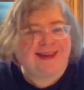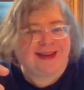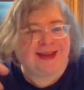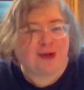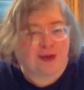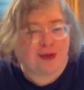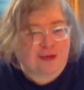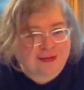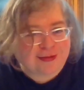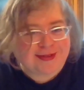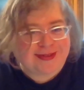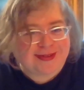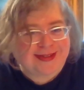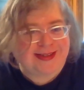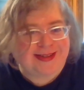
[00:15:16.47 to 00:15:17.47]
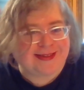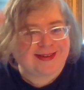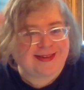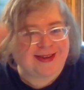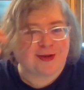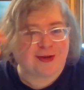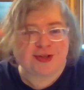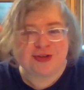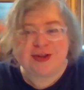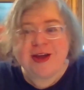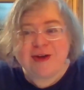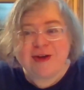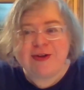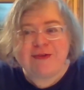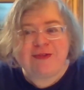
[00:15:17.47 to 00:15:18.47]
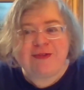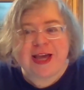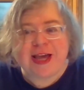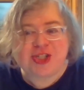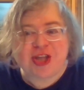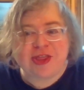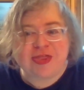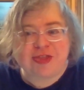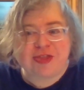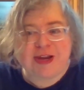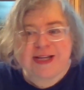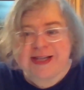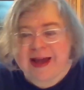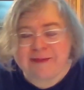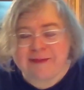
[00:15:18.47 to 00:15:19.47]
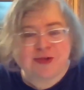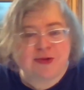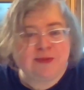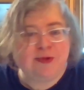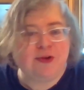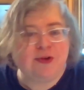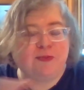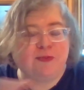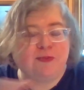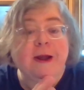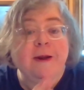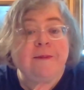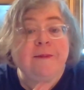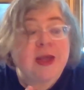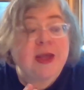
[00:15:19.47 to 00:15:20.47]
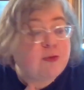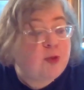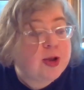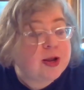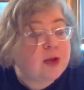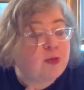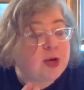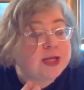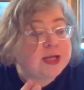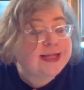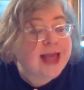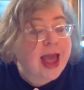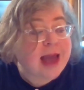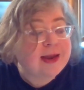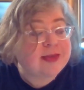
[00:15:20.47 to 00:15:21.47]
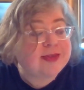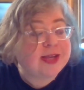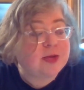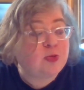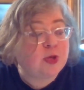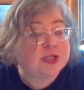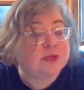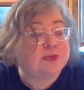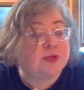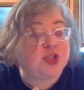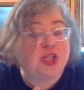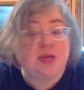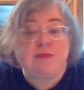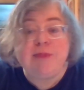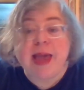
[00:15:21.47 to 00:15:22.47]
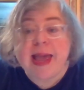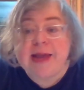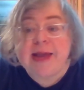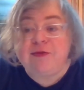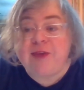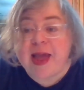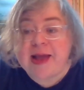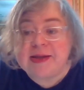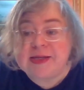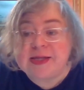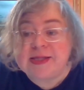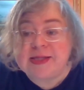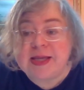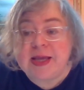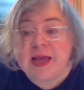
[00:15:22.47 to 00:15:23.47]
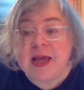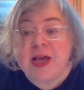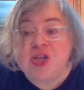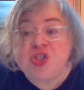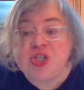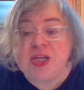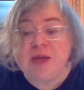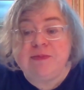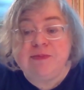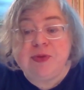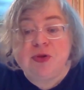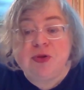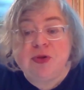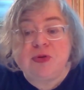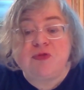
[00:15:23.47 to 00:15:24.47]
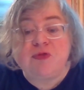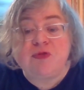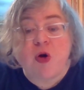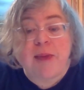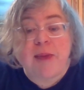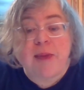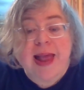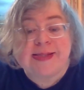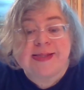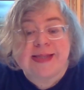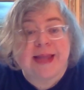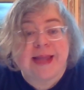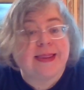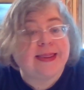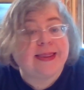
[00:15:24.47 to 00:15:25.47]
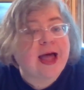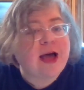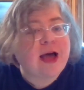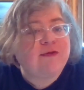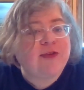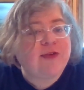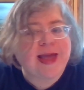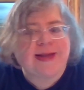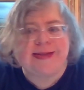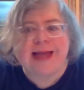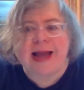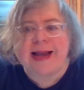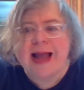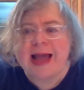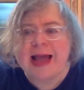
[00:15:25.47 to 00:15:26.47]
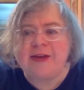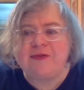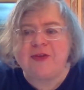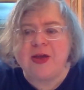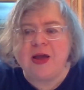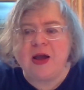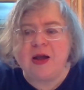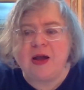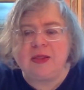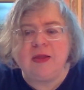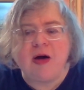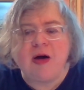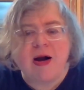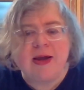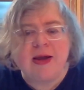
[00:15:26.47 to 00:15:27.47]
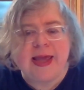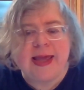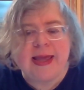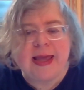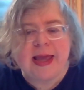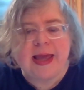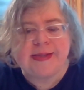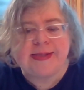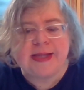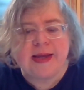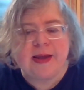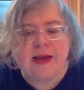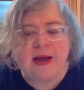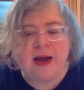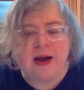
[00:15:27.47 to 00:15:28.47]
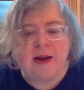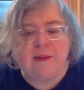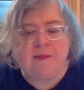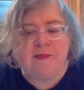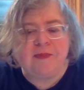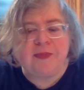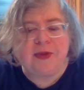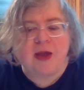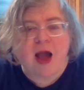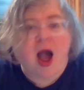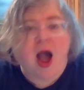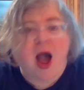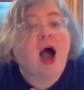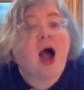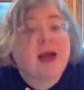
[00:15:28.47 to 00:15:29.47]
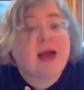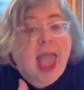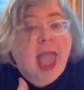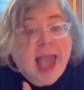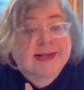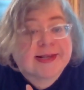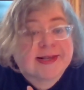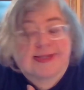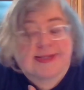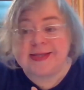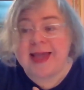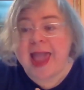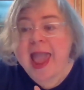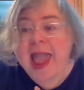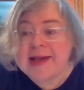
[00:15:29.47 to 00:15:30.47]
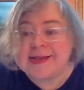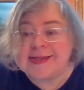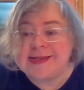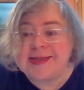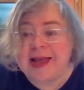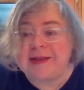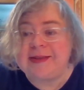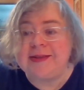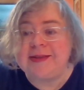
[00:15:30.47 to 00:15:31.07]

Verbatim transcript: you know, you know, reflection three times removed. But what what Tana did was she made fantasy. She imbued romance and love and that kind of longing and um, on angst, angst that